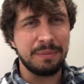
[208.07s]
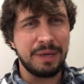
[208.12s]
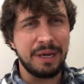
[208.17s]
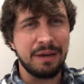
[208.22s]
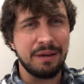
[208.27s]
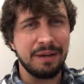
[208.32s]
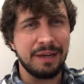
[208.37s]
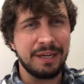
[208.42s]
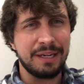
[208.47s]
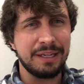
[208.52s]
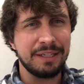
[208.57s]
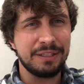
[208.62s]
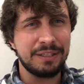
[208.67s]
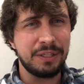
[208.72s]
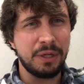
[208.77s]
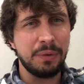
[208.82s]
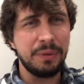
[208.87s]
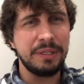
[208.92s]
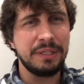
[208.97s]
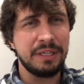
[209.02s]
out. I guess
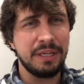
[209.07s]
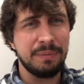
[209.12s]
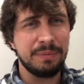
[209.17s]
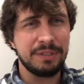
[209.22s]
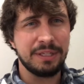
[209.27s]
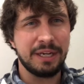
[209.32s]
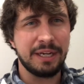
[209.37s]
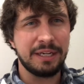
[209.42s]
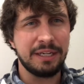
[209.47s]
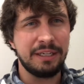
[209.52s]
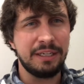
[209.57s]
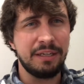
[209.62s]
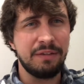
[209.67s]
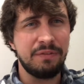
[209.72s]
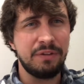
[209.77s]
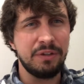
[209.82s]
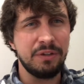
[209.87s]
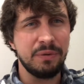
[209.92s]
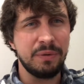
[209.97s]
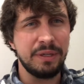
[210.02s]
the only tips that I can
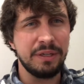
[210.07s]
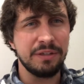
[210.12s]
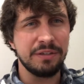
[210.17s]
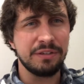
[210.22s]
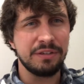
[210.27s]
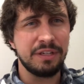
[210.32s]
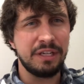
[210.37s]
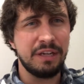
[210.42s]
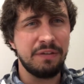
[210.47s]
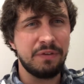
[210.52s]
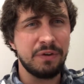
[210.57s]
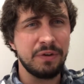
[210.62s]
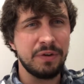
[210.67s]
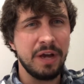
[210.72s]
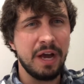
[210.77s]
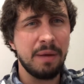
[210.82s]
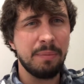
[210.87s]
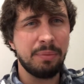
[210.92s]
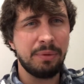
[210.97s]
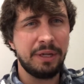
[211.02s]
give you is, if you're
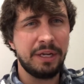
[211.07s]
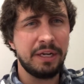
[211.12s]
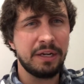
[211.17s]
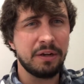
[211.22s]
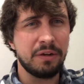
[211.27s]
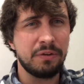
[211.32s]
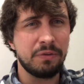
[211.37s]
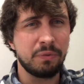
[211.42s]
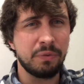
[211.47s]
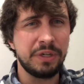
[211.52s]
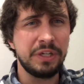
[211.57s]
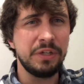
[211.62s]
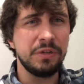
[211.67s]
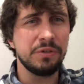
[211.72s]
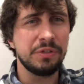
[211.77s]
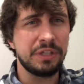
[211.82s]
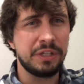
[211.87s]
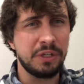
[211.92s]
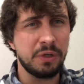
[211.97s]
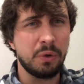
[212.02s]
not planning on
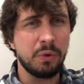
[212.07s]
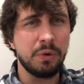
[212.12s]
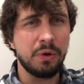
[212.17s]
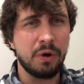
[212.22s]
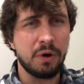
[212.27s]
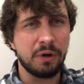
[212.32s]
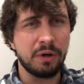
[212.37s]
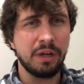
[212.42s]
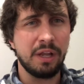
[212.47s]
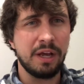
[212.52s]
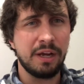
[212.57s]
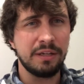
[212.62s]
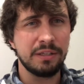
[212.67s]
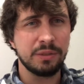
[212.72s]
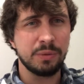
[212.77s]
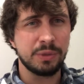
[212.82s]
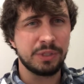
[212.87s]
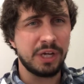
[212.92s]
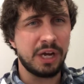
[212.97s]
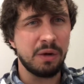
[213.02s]
reusing the old hard
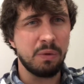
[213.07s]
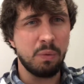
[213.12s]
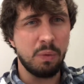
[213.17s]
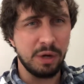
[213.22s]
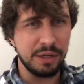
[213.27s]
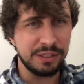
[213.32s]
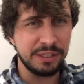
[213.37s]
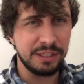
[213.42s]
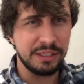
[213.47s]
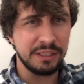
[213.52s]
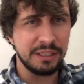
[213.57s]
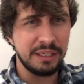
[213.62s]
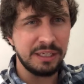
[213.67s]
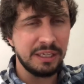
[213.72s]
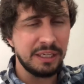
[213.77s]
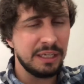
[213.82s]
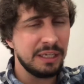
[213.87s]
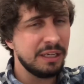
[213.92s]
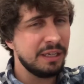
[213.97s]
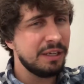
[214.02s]
lines, which I wasn't,
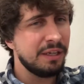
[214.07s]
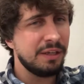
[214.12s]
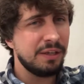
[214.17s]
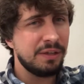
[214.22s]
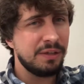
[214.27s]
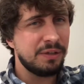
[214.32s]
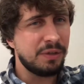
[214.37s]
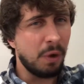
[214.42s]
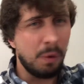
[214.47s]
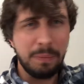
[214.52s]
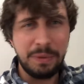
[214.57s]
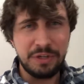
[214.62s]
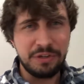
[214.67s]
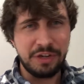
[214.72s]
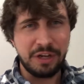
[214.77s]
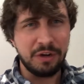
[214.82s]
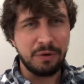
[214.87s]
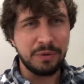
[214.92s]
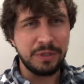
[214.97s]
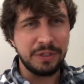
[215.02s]
don't be
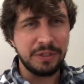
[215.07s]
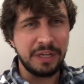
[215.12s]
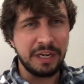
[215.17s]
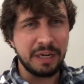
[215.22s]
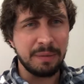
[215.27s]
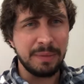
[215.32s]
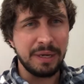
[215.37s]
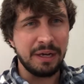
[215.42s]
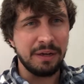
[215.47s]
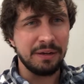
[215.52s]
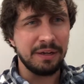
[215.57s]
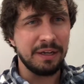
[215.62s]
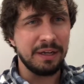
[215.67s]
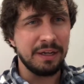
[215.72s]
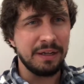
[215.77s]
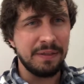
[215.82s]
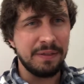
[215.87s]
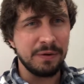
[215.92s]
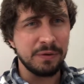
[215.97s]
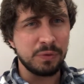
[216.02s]
gentle when you take them out.
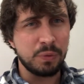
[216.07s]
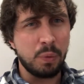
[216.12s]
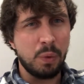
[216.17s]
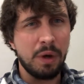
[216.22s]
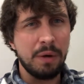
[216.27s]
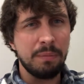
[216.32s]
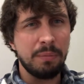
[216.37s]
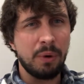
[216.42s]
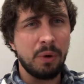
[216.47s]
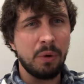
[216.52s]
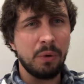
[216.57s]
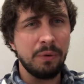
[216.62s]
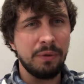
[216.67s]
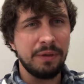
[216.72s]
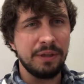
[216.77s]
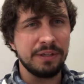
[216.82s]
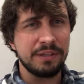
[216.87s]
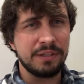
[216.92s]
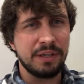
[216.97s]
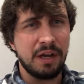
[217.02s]
There's one bolt
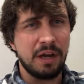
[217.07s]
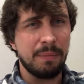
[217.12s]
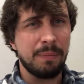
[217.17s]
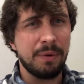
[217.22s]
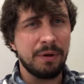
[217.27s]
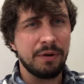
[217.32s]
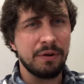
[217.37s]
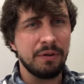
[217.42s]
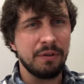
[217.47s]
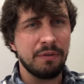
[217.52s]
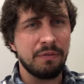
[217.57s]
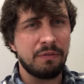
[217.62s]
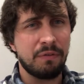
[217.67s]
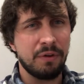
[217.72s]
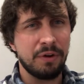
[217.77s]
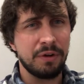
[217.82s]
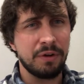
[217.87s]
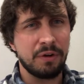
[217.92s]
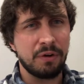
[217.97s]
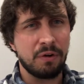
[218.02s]
that's up under the
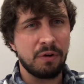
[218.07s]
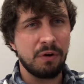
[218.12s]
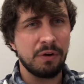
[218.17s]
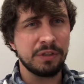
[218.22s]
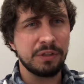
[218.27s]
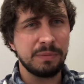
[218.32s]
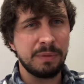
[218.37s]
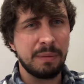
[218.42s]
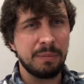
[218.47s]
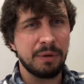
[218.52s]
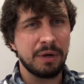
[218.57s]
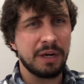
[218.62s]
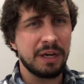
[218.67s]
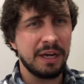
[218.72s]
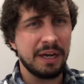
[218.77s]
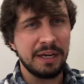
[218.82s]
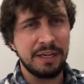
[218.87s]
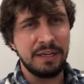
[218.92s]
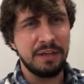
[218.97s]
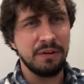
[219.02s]
front cross member,
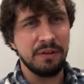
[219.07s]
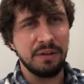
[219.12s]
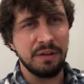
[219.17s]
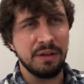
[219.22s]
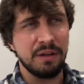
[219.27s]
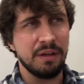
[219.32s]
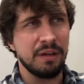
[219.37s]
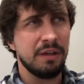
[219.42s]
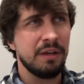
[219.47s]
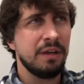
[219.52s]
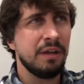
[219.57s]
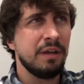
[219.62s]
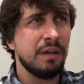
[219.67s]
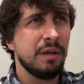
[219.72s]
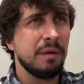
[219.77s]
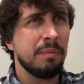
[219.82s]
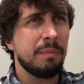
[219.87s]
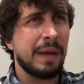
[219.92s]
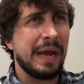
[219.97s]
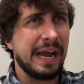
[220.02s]
kind of near the
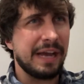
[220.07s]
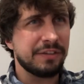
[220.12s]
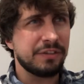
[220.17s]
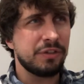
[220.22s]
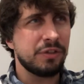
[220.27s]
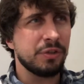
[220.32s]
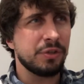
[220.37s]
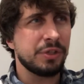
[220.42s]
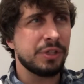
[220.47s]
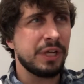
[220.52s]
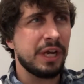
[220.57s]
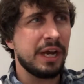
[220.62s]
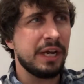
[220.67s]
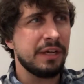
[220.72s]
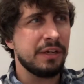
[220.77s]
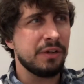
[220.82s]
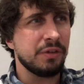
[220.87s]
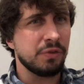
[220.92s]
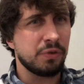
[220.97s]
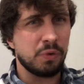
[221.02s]
passenger
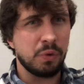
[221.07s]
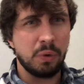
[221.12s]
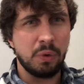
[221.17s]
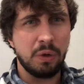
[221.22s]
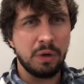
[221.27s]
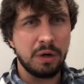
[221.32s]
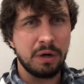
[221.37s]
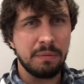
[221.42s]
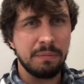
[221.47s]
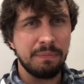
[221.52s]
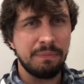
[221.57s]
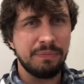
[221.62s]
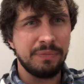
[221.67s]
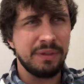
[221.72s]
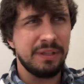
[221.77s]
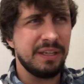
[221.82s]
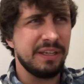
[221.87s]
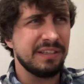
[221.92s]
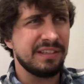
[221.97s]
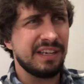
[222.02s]
side control arm.
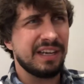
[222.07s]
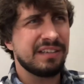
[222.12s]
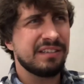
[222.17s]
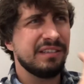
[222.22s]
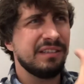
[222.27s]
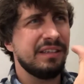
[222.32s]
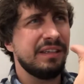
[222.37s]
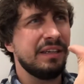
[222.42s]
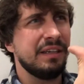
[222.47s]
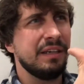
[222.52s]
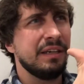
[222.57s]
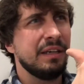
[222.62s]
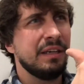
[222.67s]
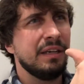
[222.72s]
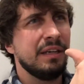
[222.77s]
It's actually,